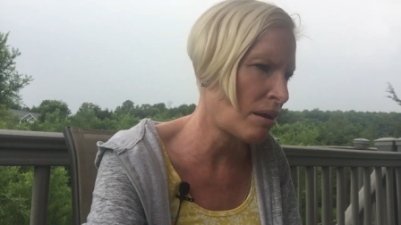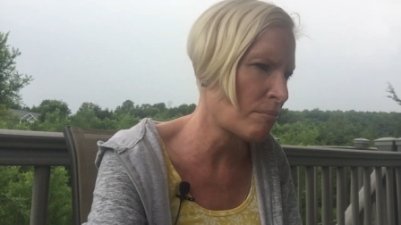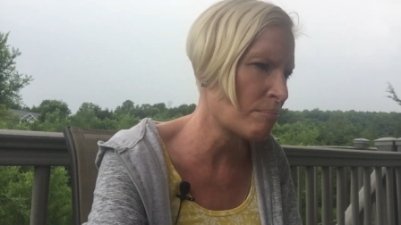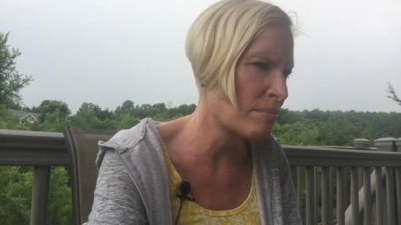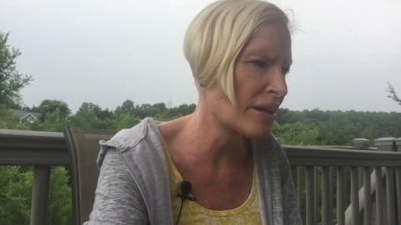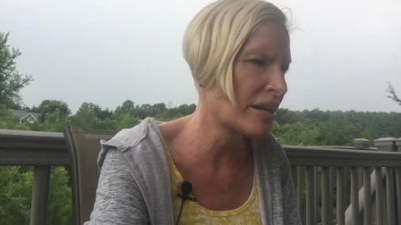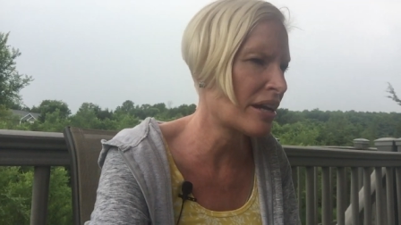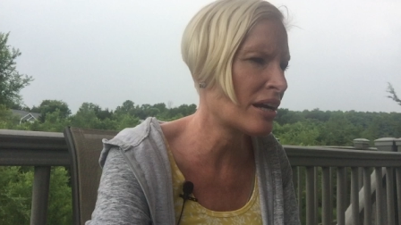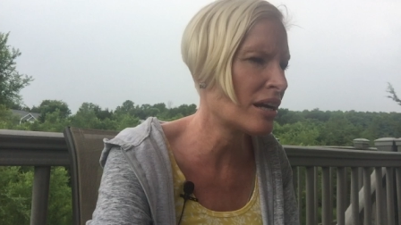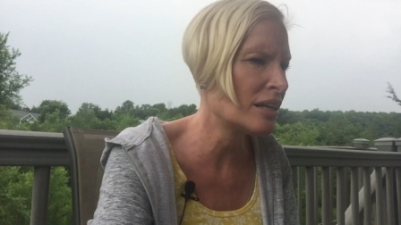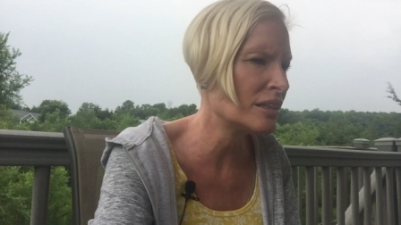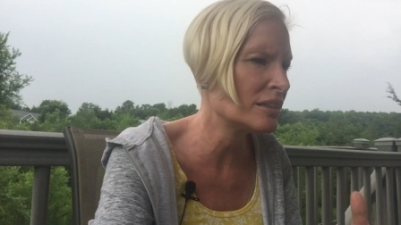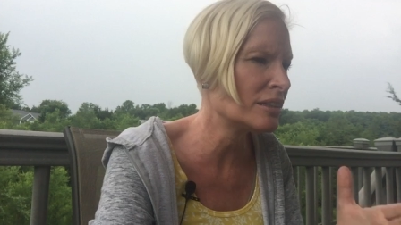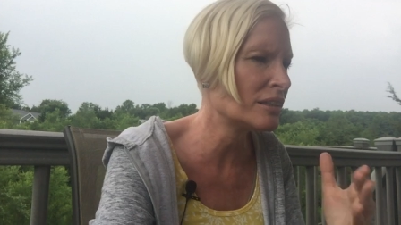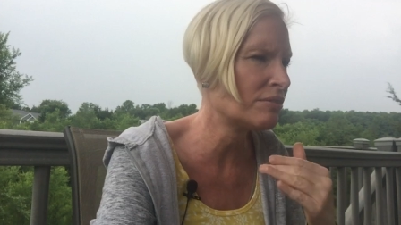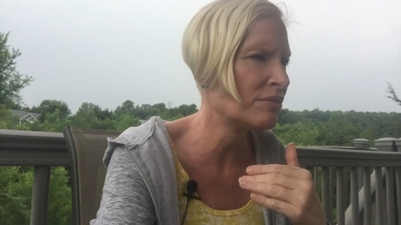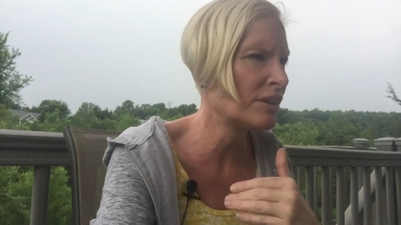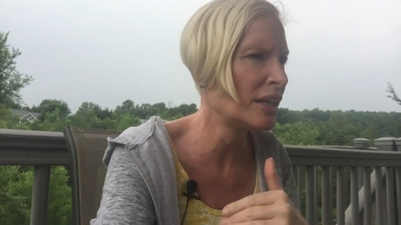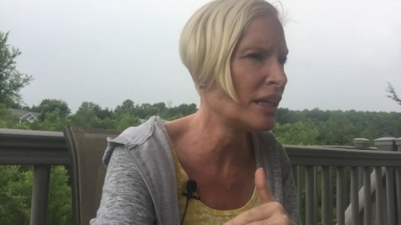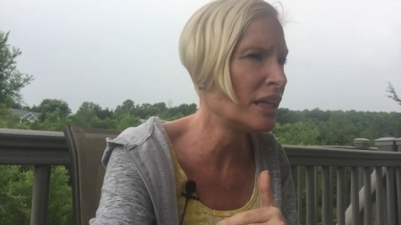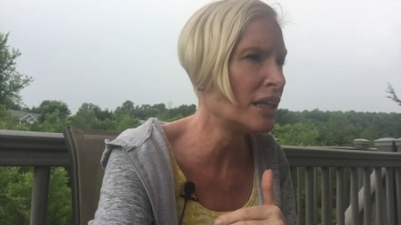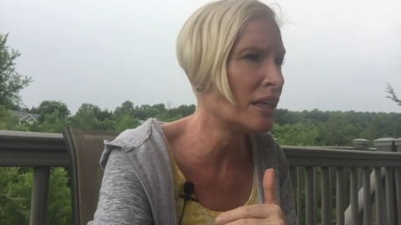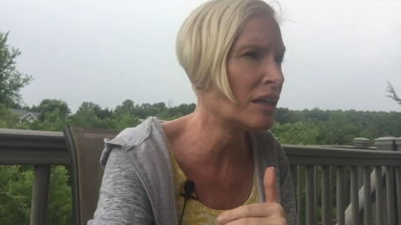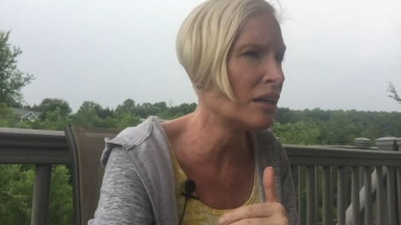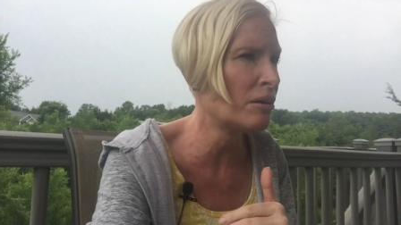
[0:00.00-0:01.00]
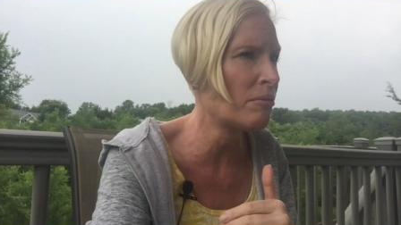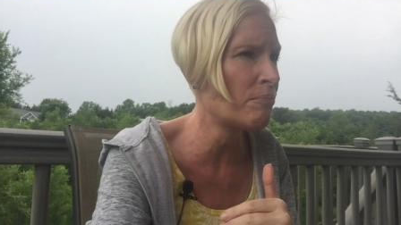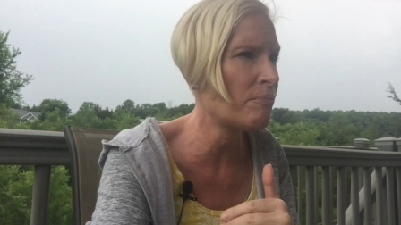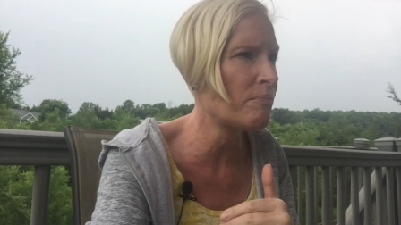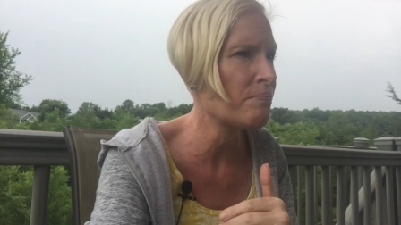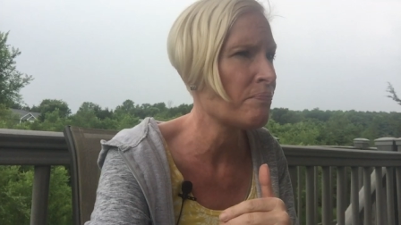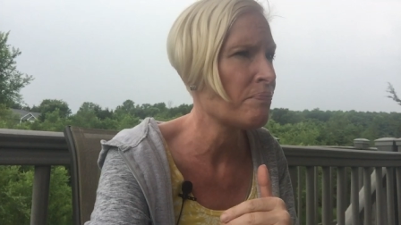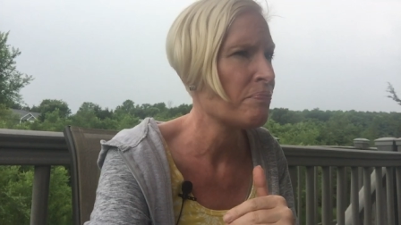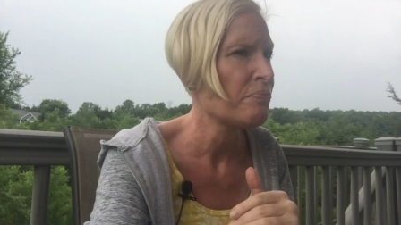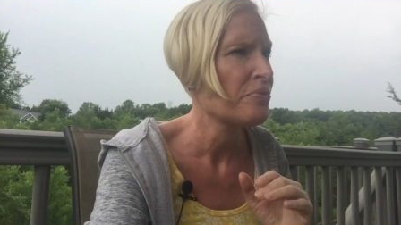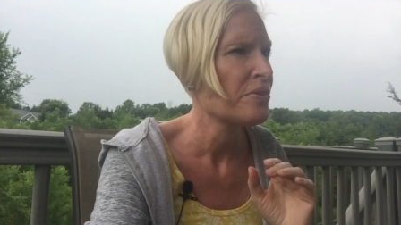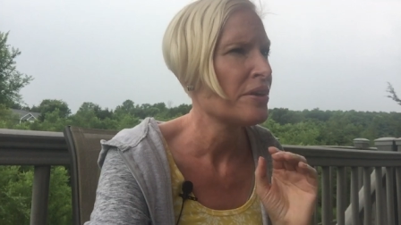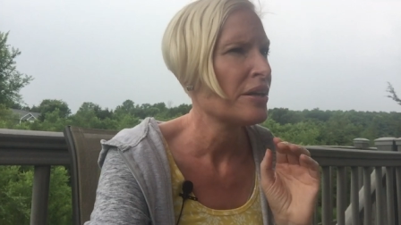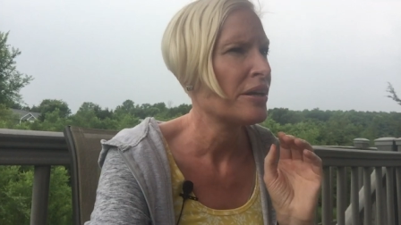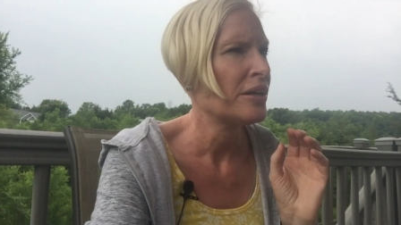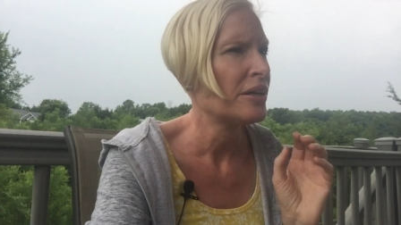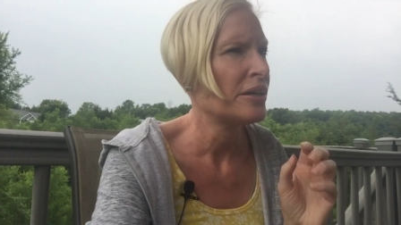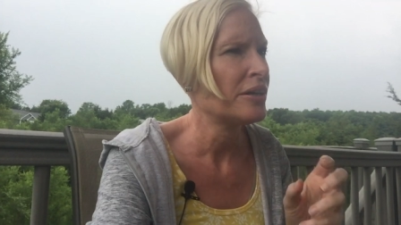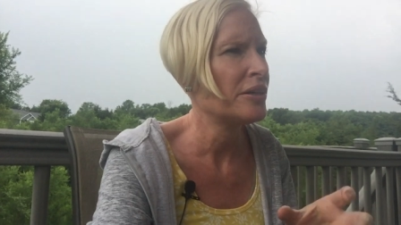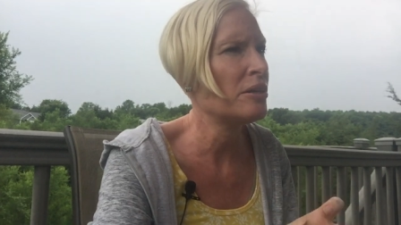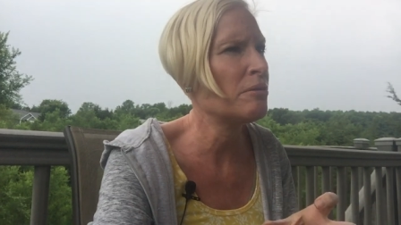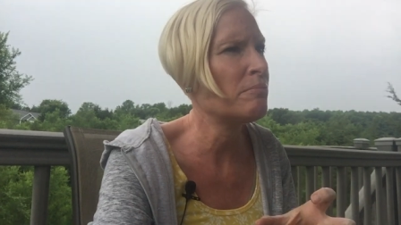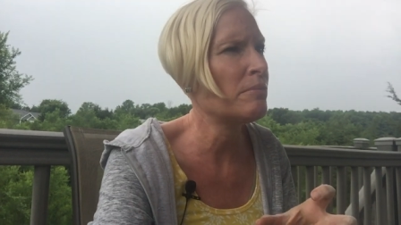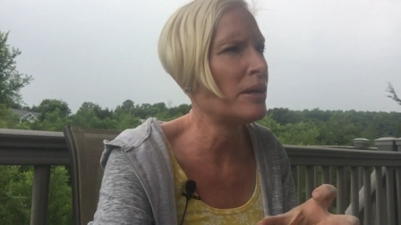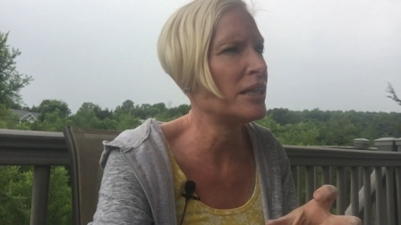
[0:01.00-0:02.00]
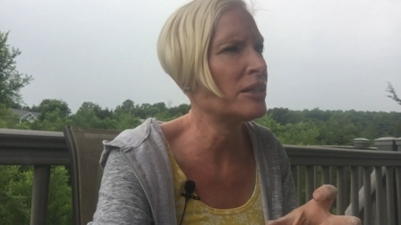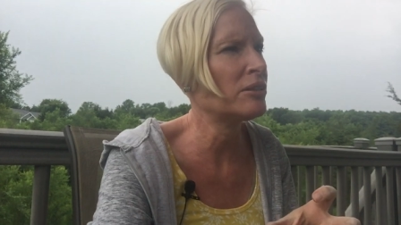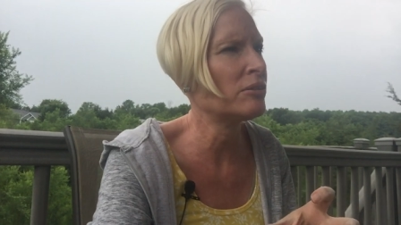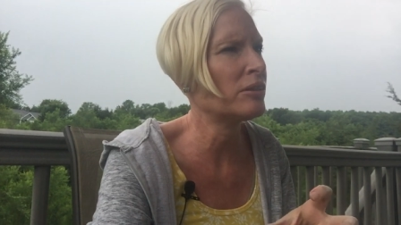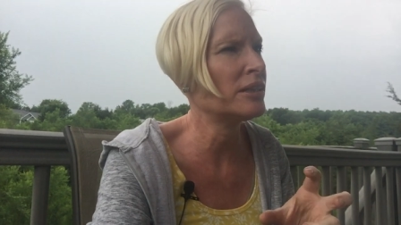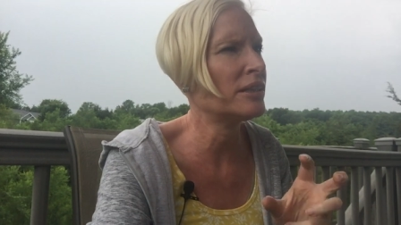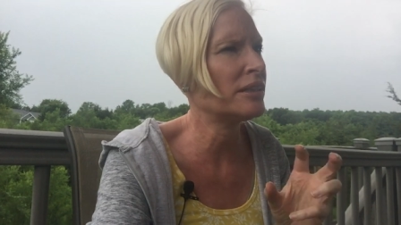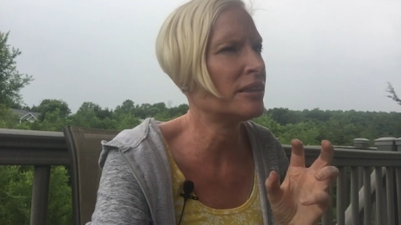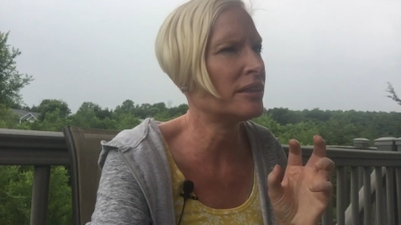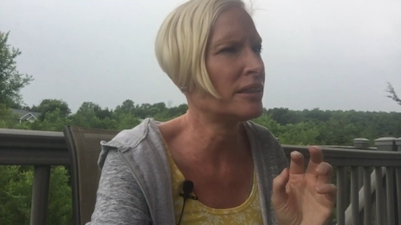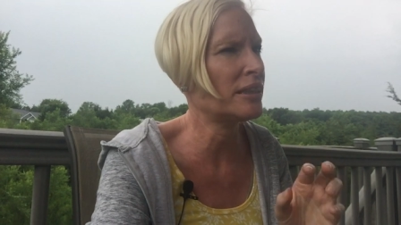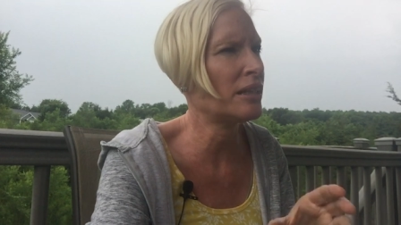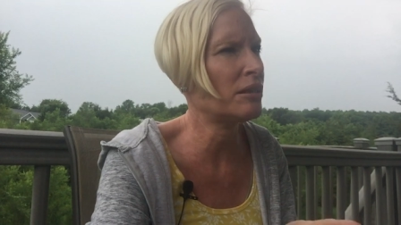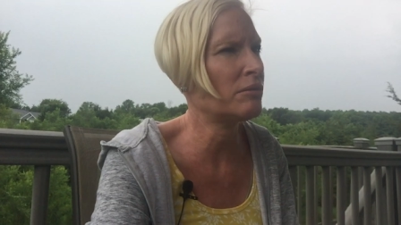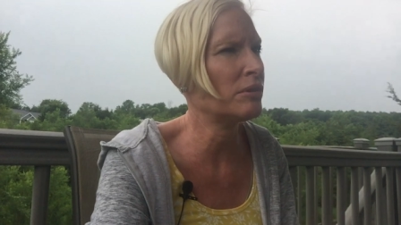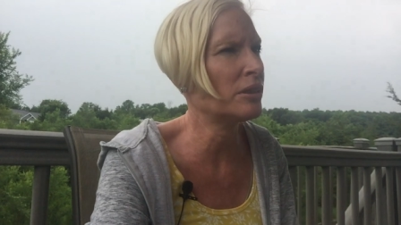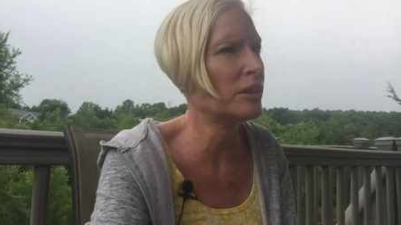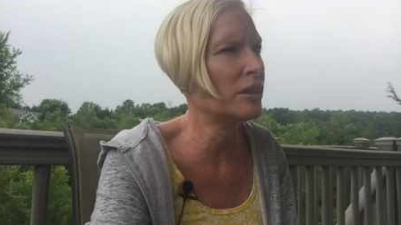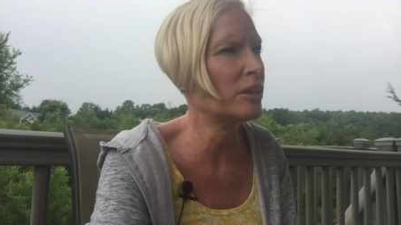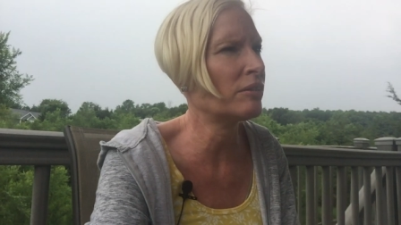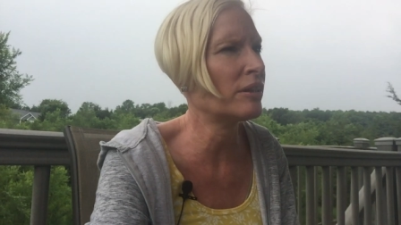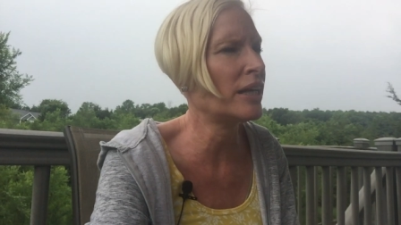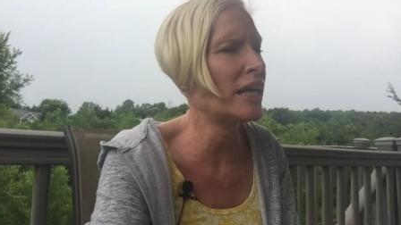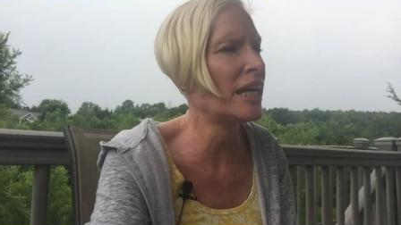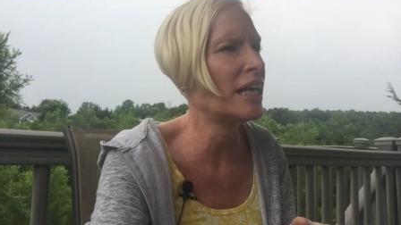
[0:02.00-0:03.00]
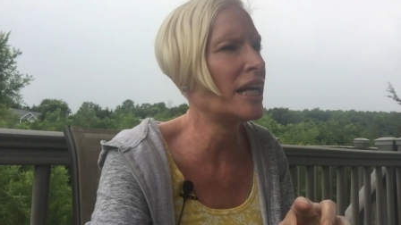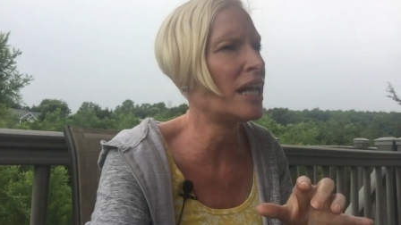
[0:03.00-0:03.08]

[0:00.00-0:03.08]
And because of him, you made choices that weren't great.